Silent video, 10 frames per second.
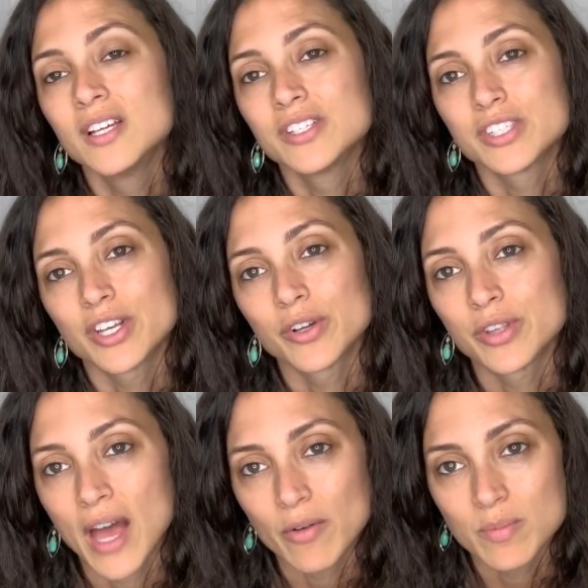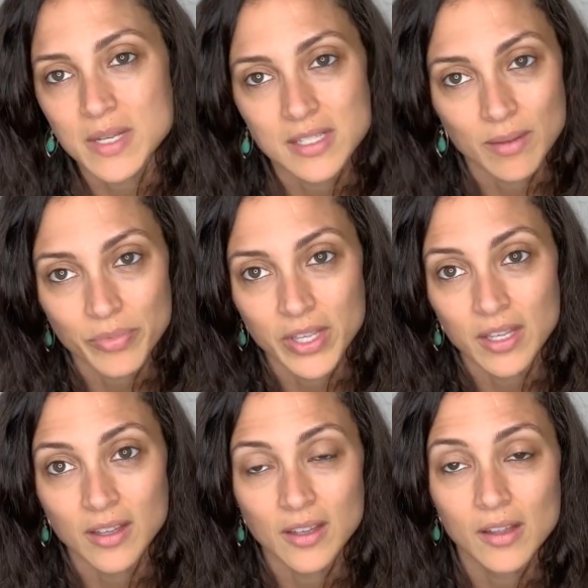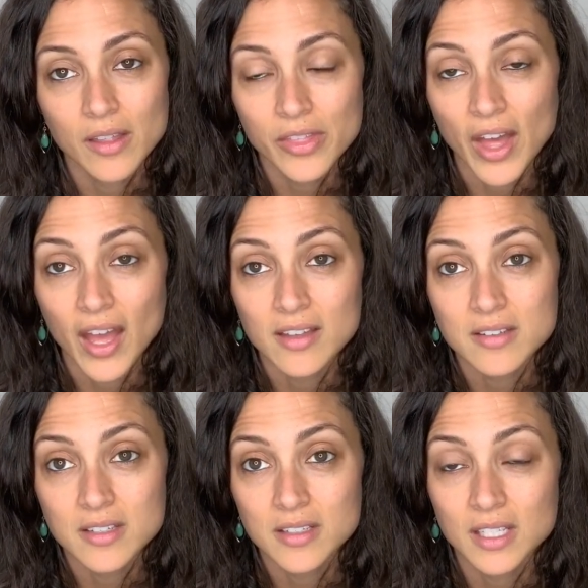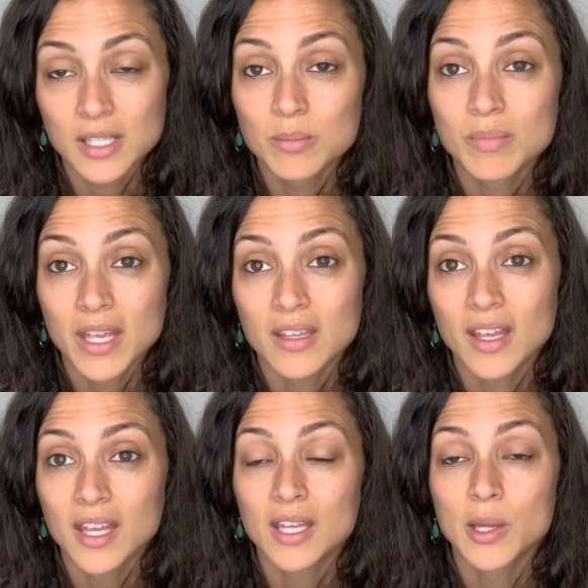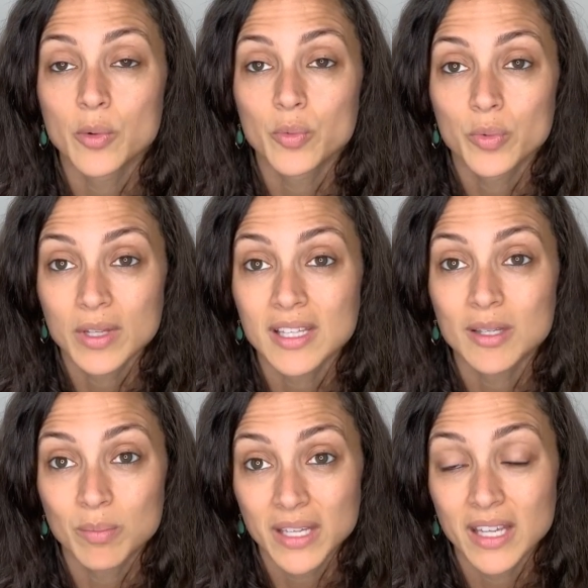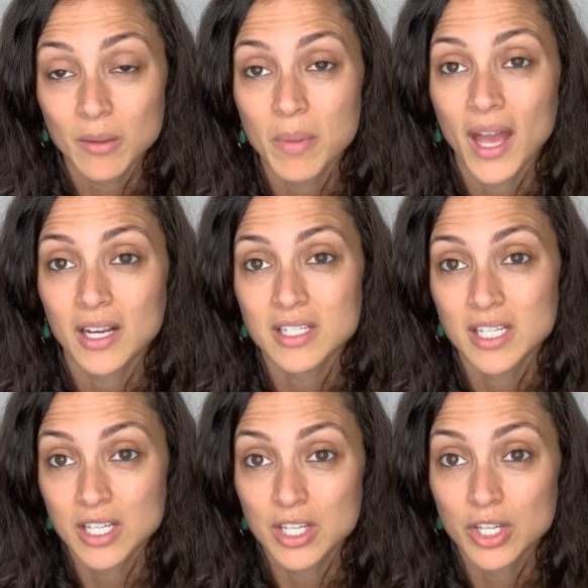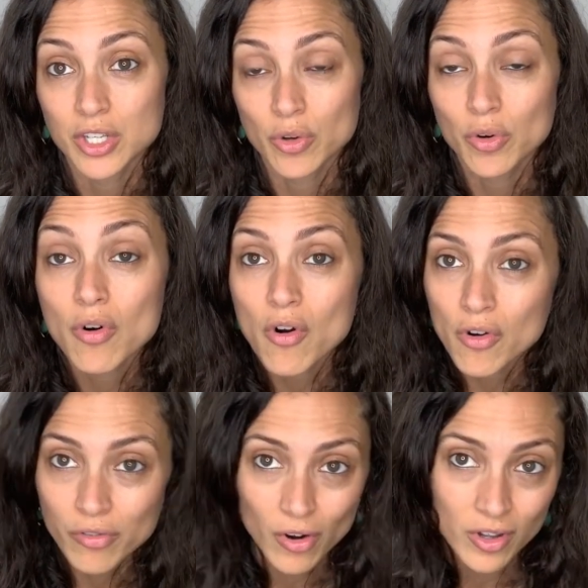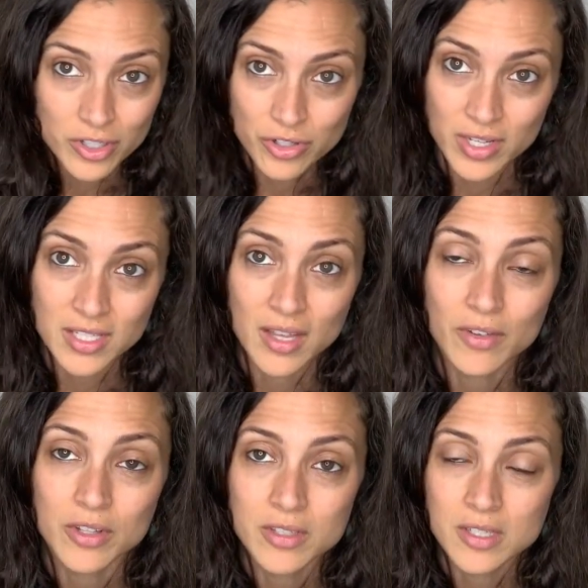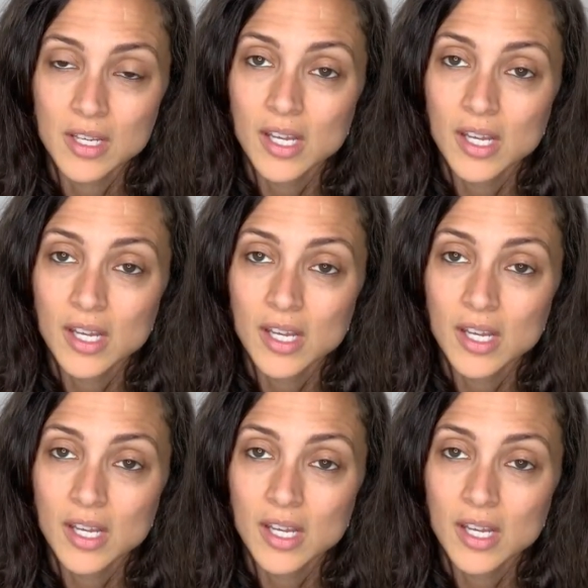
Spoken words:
So that would be something that can make a really big impact in your overall stress levels.